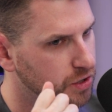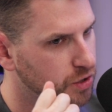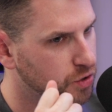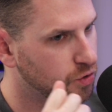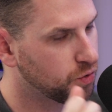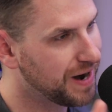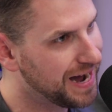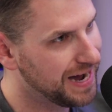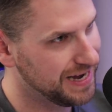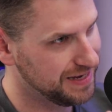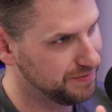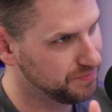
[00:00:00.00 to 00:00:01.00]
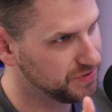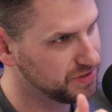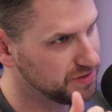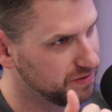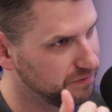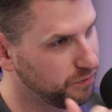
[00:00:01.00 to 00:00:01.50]

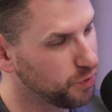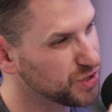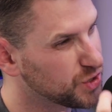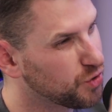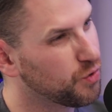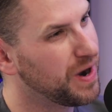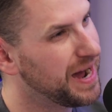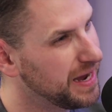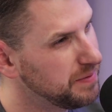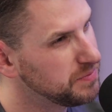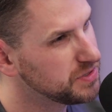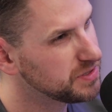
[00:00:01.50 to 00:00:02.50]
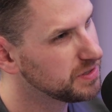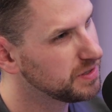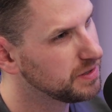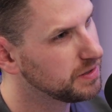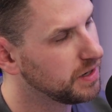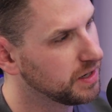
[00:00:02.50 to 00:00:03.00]
crimes, Force crimes
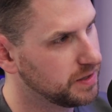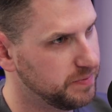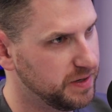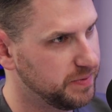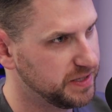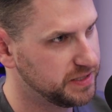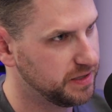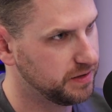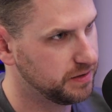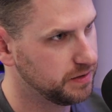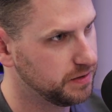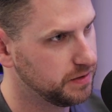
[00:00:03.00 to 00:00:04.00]
are committed by Sith.